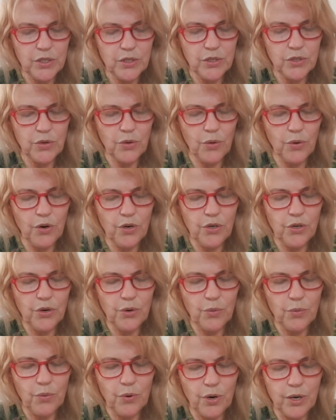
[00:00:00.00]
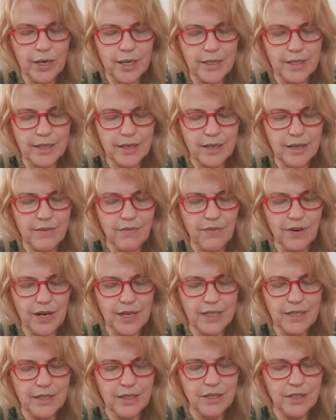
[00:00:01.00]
scorn your warnings and advice,